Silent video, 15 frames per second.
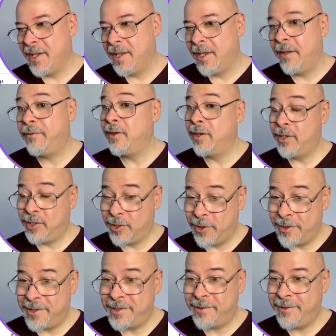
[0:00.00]
If you
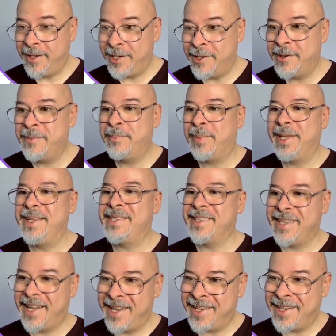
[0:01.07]
enjoyed this video, please
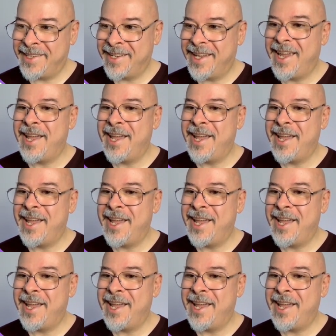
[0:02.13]
like it